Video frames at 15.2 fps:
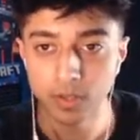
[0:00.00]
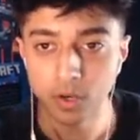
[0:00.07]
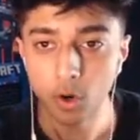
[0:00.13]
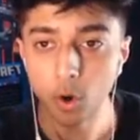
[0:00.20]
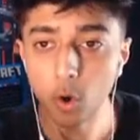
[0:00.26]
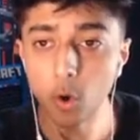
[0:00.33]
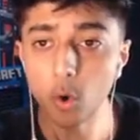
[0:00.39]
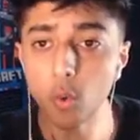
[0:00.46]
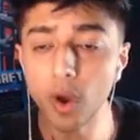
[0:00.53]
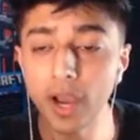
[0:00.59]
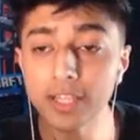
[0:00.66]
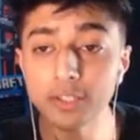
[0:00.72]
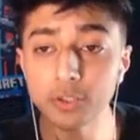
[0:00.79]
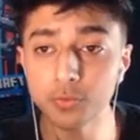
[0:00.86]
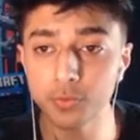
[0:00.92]
Oh,
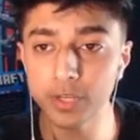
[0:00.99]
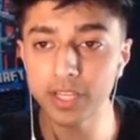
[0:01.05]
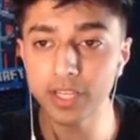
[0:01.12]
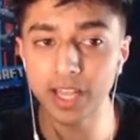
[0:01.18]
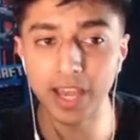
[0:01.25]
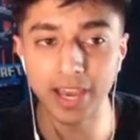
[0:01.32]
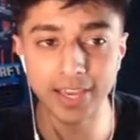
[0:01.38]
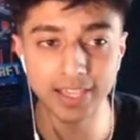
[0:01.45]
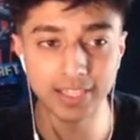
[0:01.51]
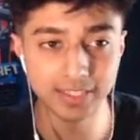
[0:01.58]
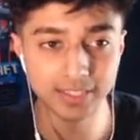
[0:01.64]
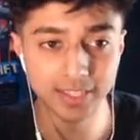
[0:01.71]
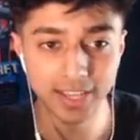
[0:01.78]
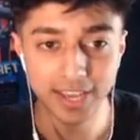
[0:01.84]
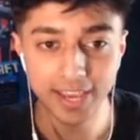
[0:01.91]
I just realized
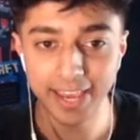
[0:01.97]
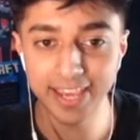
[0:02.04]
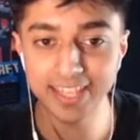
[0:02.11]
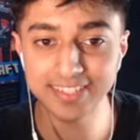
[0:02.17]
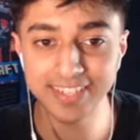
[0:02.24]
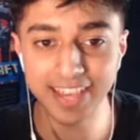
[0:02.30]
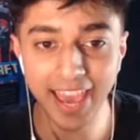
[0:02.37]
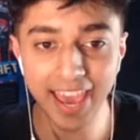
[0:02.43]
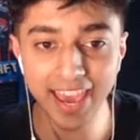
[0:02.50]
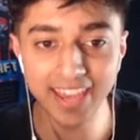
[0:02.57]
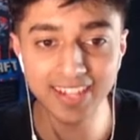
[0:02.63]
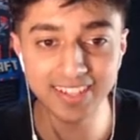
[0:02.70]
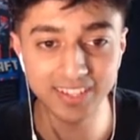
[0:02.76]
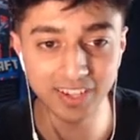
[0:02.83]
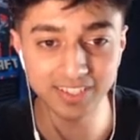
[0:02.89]
his head
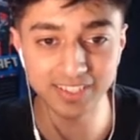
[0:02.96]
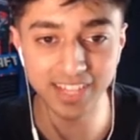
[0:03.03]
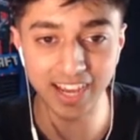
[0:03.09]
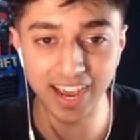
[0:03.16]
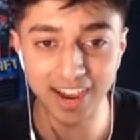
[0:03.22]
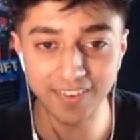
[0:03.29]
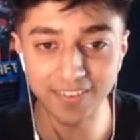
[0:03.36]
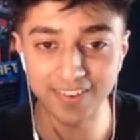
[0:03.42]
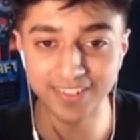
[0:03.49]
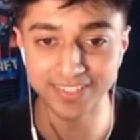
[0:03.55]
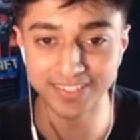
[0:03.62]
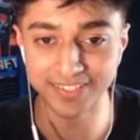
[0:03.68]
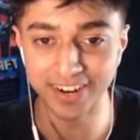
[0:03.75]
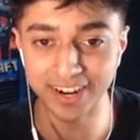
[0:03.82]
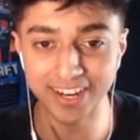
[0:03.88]
does the
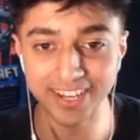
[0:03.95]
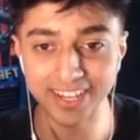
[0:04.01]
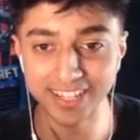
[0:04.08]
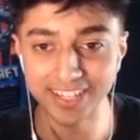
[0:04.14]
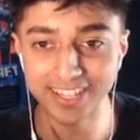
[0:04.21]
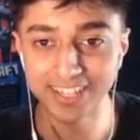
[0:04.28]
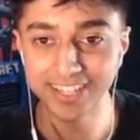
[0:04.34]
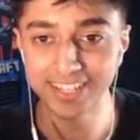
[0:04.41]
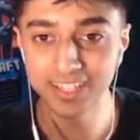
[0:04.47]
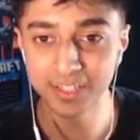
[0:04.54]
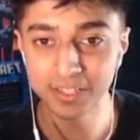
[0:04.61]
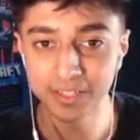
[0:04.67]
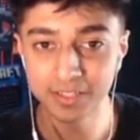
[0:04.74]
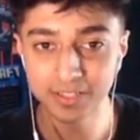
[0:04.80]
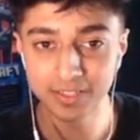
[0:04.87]
arrows, right?
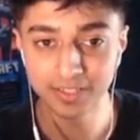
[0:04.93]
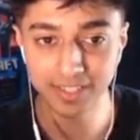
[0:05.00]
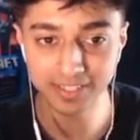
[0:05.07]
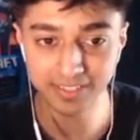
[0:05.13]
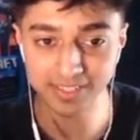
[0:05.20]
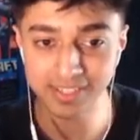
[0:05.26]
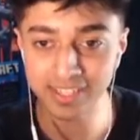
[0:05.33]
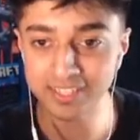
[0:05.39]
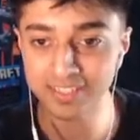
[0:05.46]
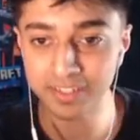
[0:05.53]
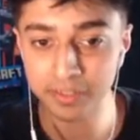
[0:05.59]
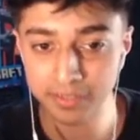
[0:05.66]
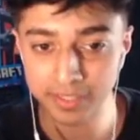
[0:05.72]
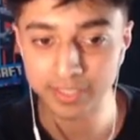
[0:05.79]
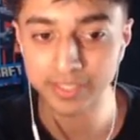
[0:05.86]
That's a nice
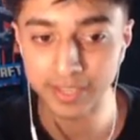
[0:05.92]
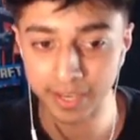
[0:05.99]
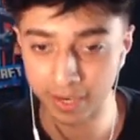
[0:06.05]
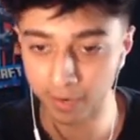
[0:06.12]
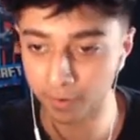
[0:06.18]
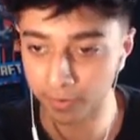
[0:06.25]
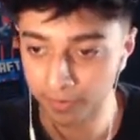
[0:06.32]
little detail.